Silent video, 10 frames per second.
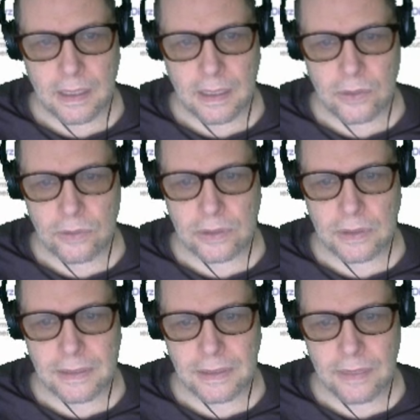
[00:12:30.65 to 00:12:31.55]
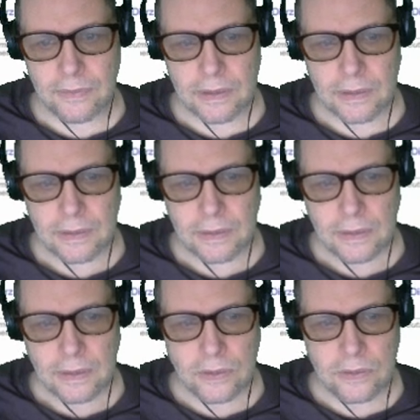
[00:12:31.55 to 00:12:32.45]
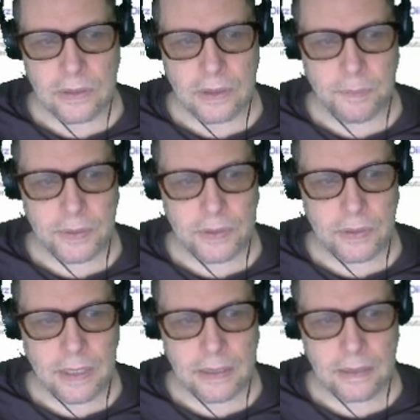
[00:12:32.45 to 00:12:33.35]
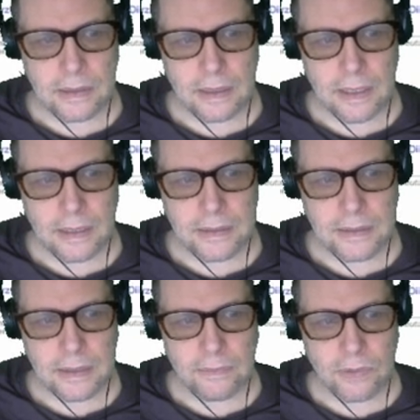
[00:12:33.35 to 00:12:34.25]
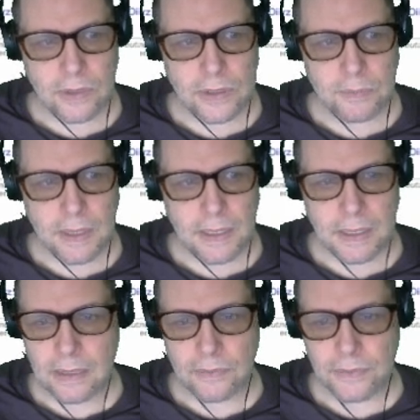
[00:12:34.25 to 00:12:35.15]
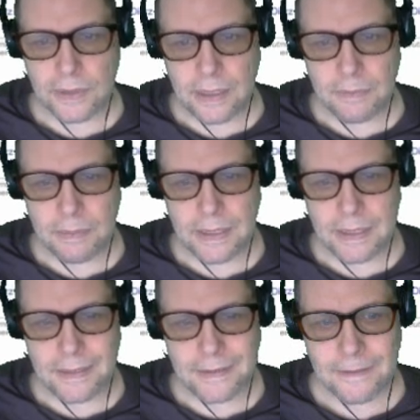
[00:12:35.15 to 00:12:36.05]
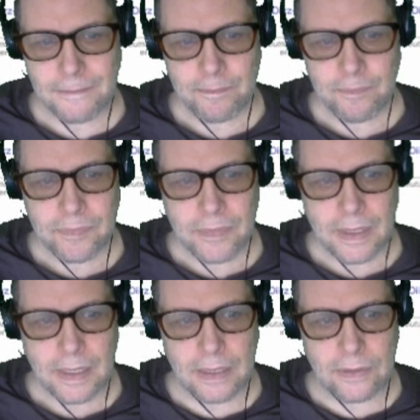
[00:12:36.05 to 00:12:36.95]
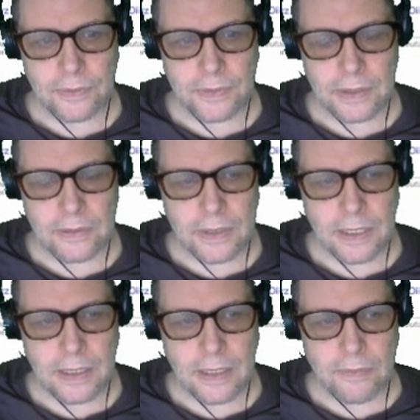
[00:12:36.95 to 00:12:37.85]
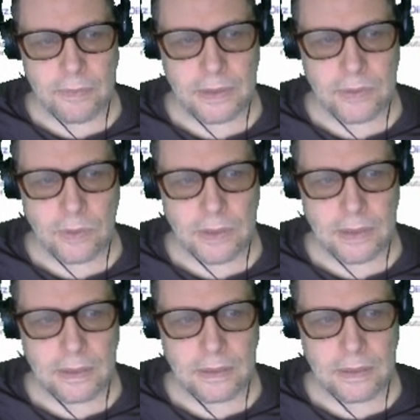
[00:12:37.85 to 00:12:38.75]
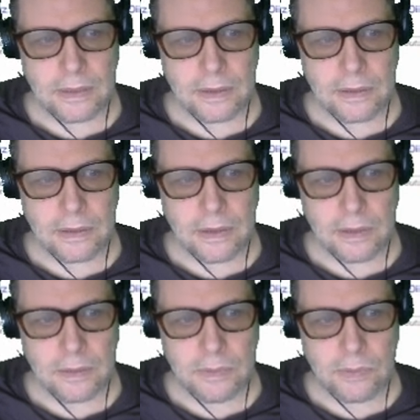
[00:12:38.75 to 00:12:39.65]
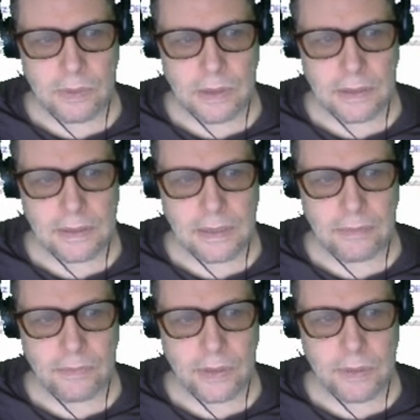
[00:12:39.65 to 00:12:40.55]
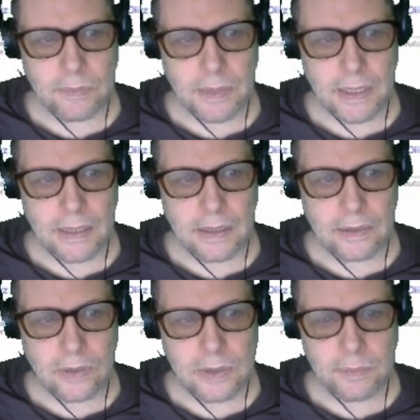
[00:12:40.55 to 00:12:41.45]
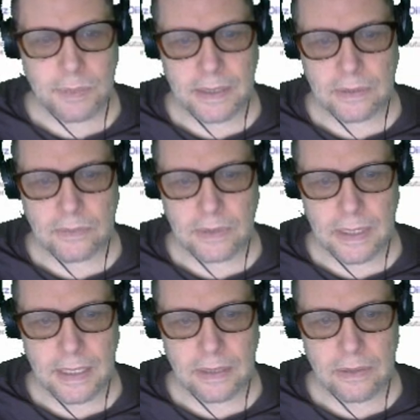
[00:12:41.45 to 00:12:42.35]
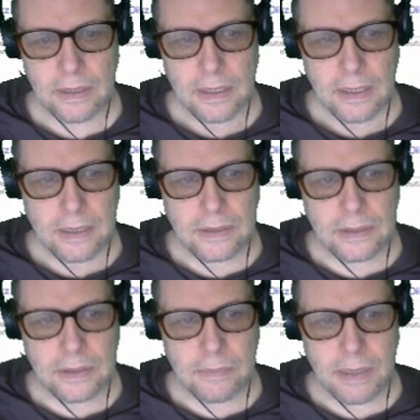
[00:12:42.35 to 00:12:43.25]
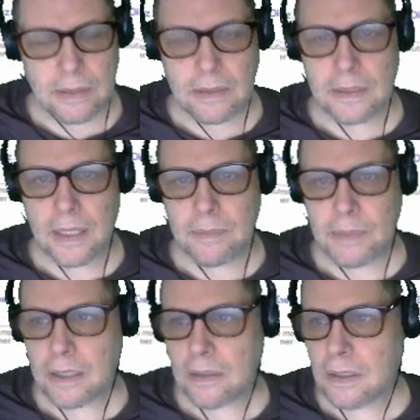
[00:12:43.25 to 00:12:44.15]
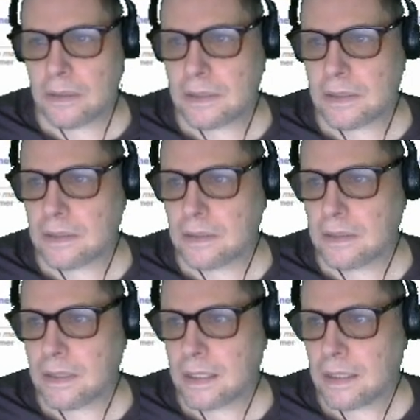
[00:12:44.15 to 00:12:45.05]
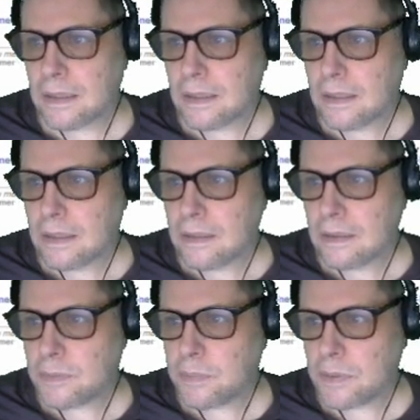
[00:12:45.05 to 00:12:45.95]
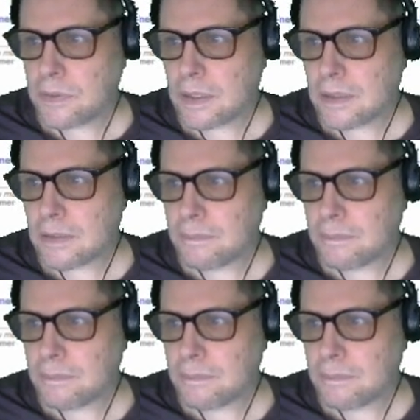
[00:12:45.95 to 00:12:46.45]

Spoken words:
Who's going to save it? Who's going to put their neck on the line to save Deutsche Bank? I don't think anybody is. I don't think there's any governments they're going to be willing to save Deutsche Bank. I think Deutsche Bank's going down. It's just a matter of time and how long this is going to take, this process.